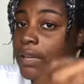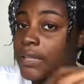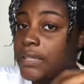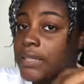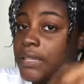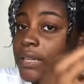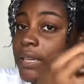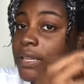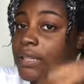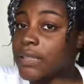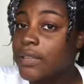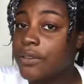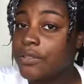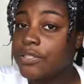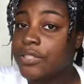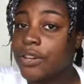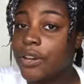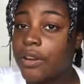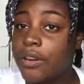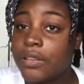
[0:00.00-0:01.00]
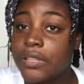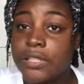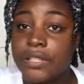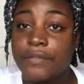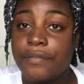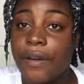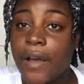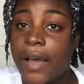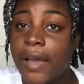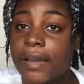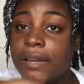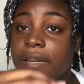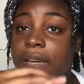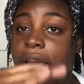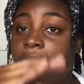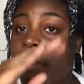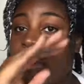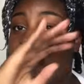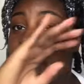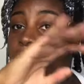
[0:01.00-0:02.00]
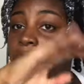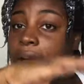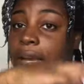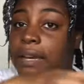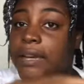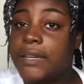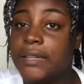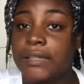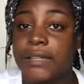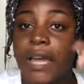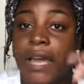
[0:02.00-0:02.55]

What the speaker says: to get those curls defined, and I couldn't